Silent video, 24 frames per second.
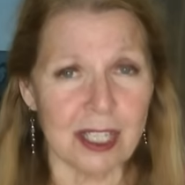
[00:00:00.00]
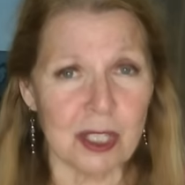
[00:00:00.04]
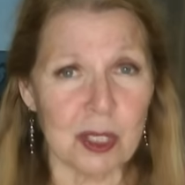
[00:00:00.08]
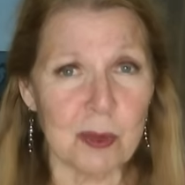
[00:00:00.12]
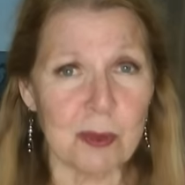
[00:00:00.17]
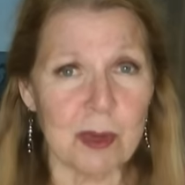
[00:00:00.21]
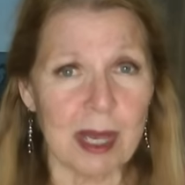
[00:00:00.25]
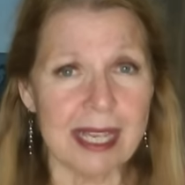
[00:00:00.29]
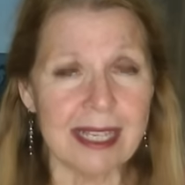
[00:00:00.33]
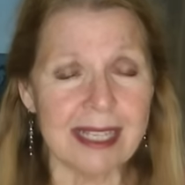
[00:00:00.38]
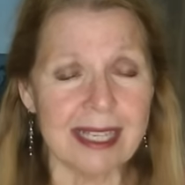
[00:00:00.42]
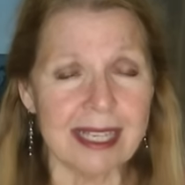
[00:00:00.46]
You
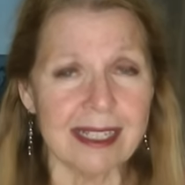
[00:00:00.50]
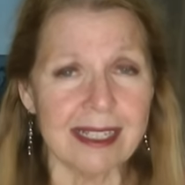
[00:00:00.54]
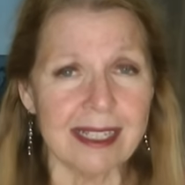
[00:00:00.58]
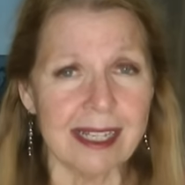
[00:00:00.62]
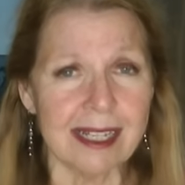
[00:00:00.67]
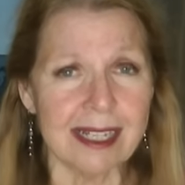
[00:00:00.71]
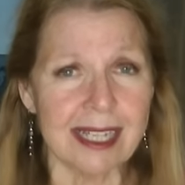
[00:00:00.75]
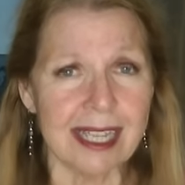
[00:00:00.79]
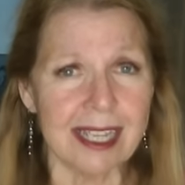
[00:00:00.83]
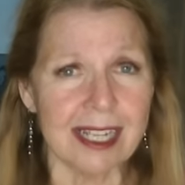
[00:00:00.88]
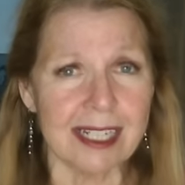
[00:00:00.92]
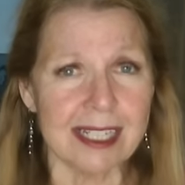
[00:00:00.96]
might get
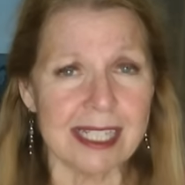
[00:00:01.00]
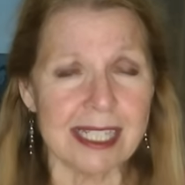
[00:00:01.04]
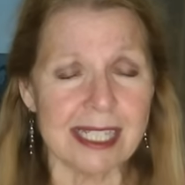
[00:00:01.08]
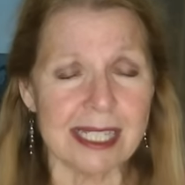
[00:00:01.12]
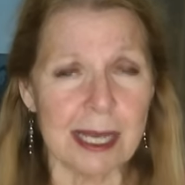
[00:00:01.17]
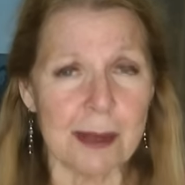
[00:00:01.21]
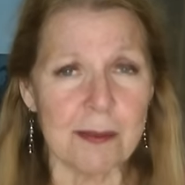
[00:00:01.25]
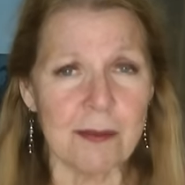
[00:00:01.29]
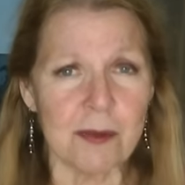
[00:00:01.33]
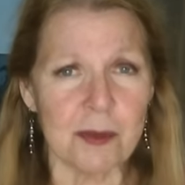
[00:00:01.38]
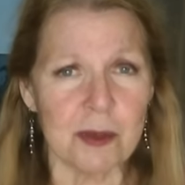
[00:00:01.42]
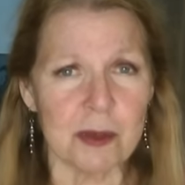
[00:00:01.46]
lucky on
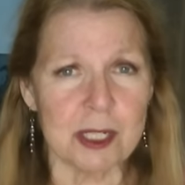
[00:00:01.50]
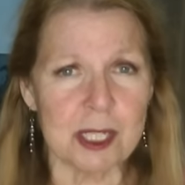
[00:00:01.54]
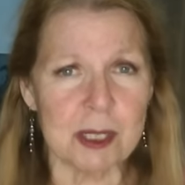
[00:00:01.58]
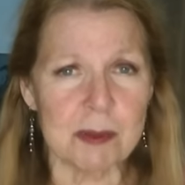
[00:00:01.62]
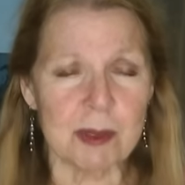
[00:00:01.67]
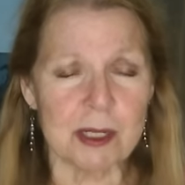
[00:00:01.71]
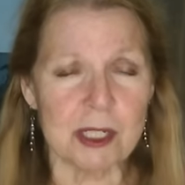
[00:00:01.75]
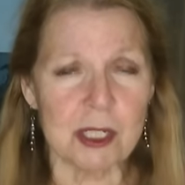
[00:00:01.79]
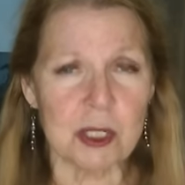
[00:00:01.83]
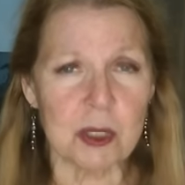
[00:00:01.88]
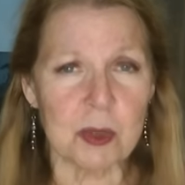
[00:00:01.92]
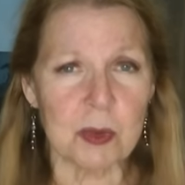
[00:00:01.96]
some foods,
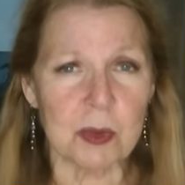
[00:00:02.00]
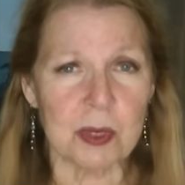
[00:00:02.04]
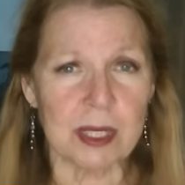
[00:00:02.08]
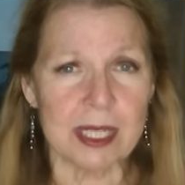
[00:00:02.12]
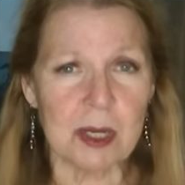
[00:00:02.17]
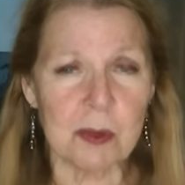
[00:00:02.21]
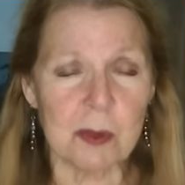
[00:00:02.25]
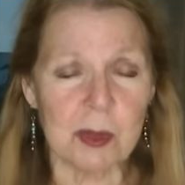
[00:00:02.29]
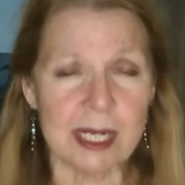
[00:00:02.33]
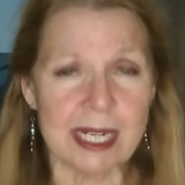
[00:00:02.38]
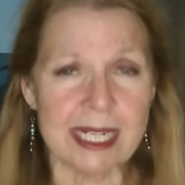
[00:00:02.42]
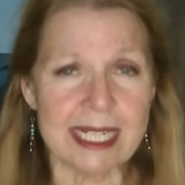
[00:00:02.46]
but do you really
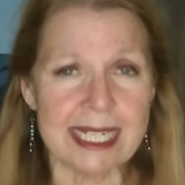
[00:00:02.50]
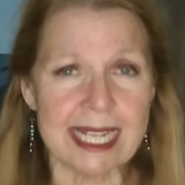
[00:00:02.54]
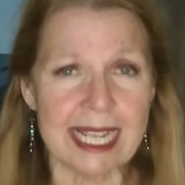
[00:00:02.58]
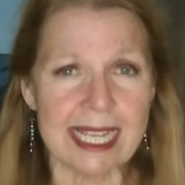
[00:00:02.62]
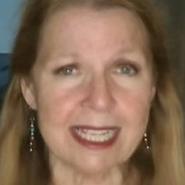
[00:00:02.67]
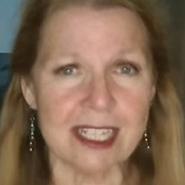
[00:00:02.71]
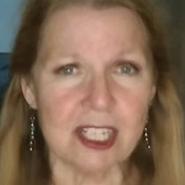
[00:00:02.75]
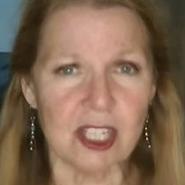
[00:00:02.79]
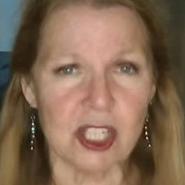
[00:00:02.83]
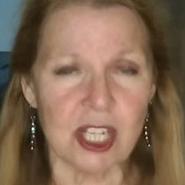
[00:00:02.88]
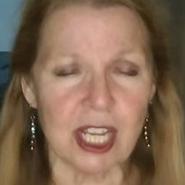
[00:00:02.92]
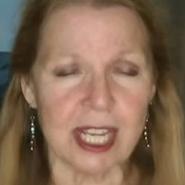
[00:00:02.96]
want to take
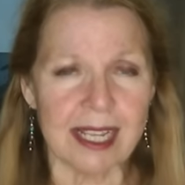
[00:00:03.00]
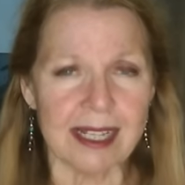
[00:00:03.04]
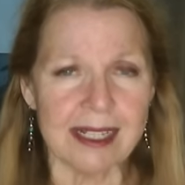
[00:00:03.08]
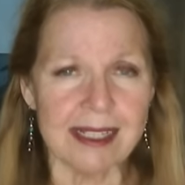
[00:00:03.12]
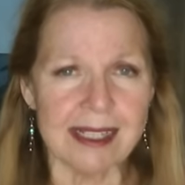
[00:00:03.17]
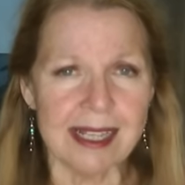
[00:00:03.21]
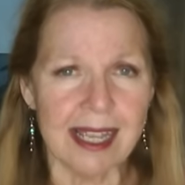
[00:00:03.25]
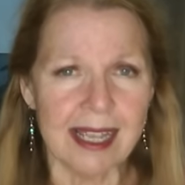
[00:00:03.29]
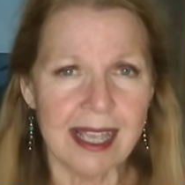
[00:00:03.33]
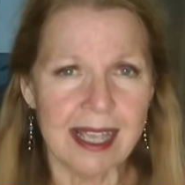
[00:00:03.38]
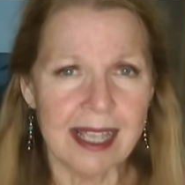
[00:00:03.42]
a chance